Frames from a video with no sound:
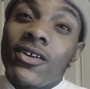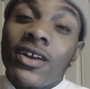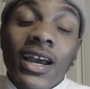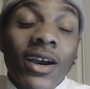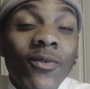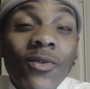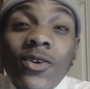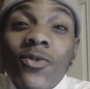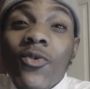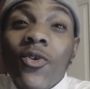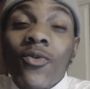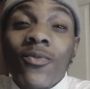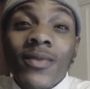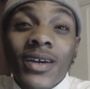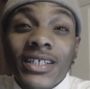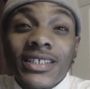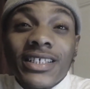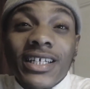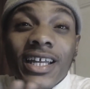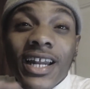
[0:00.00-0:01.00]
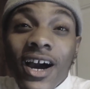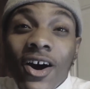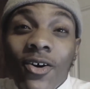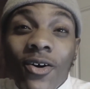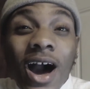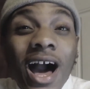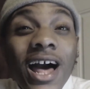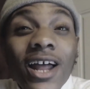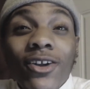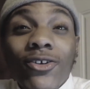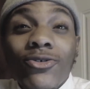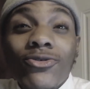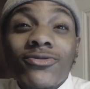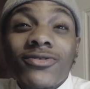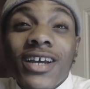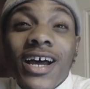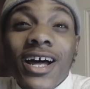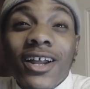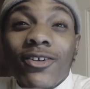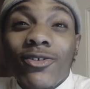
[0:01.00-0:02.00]
Like, we will mix it out. I
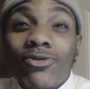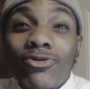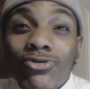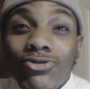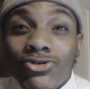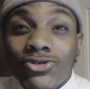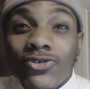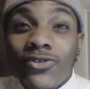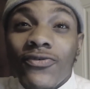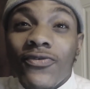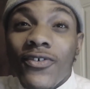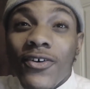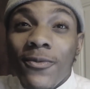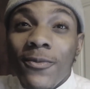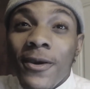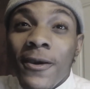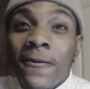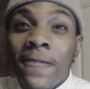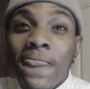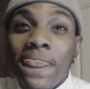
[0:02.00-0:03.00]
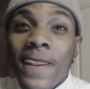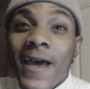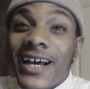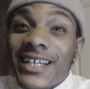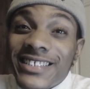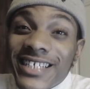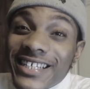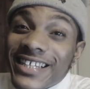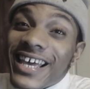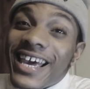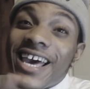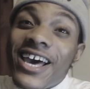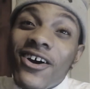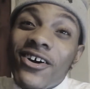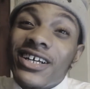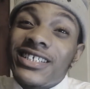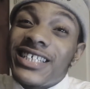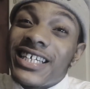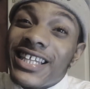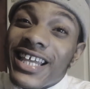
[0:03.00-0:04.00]
lose. You feel me? I take that L.
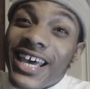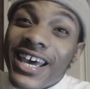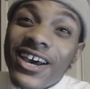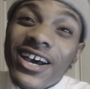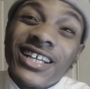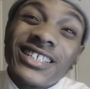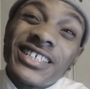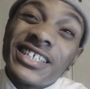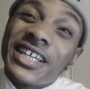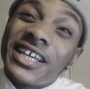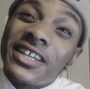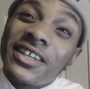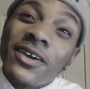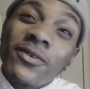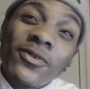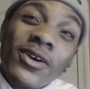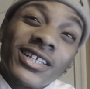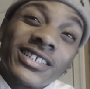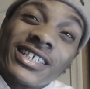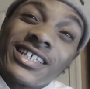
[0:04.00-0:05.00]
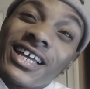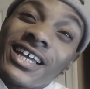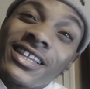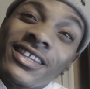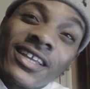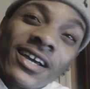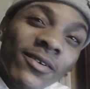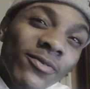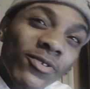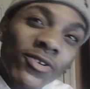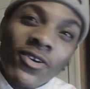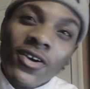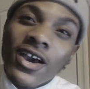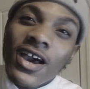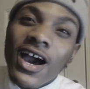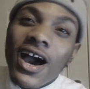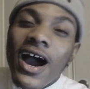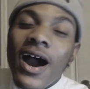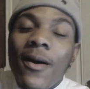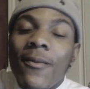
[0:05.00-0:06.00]
I take that W.
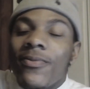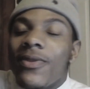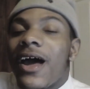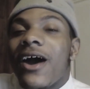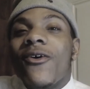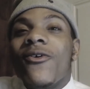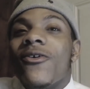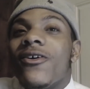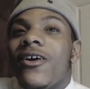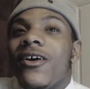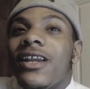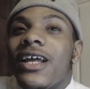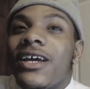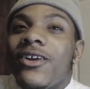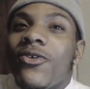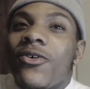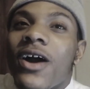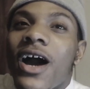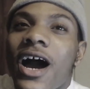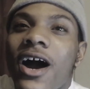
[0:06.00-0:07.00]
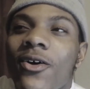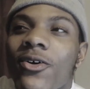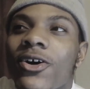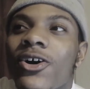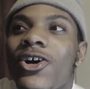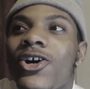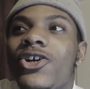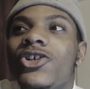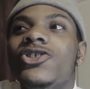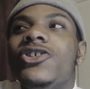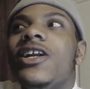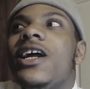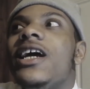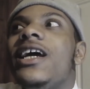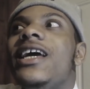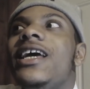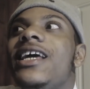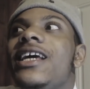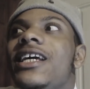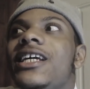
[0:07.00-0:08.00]
I'm not going out like no coward. So,
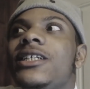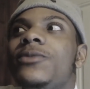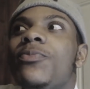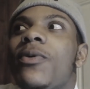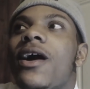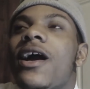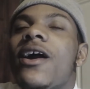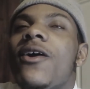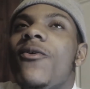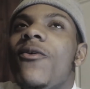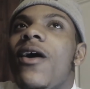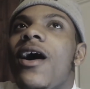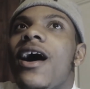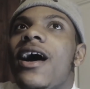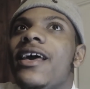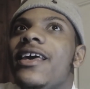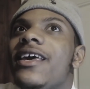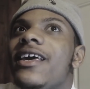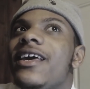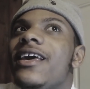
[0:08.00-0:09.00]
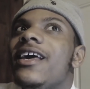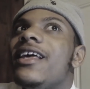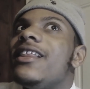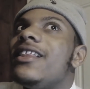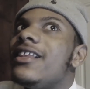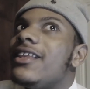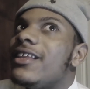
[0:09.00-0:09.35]
that is probably why, yeah.